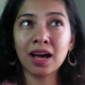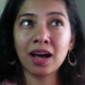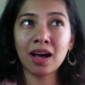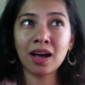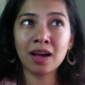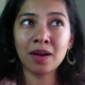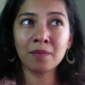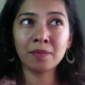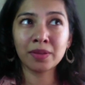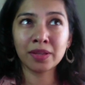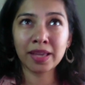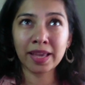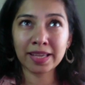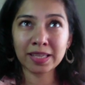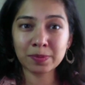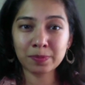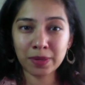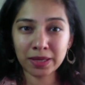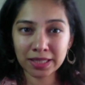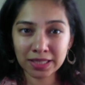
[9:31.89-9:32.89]
The
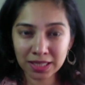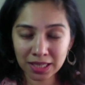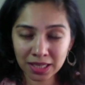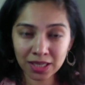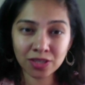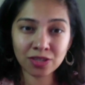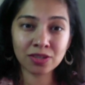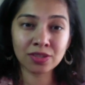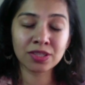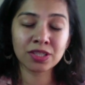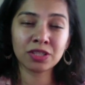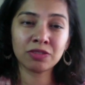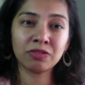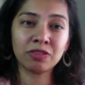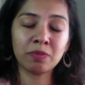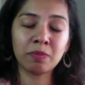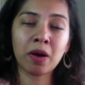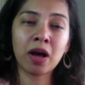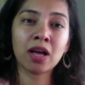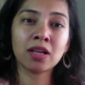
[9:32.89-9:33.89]
expectations of
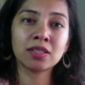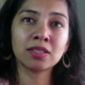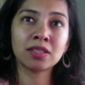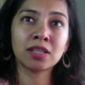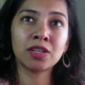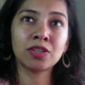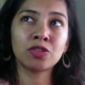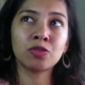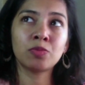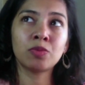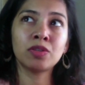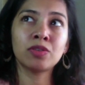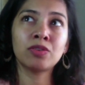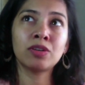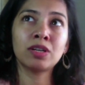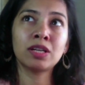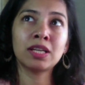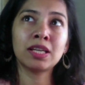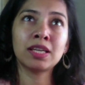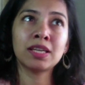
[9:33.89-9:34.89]
the past need to be
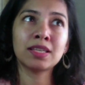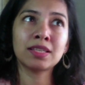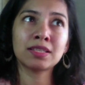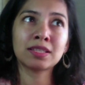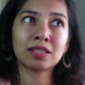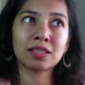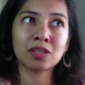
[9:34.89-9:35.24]
released.